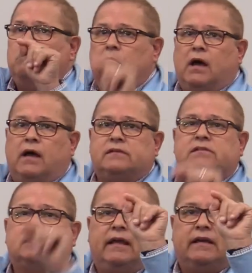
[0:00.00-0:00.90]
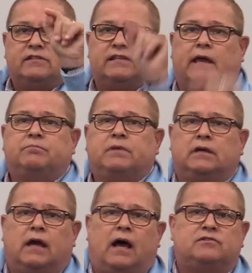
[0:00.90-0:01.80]
must
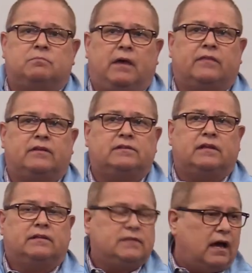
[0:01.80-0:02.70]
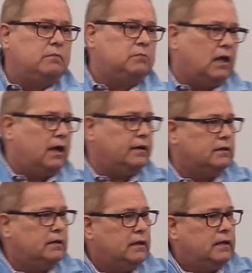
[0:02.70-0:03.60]
accept God's methods and timeline
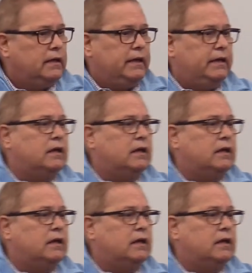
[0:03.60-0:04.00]
in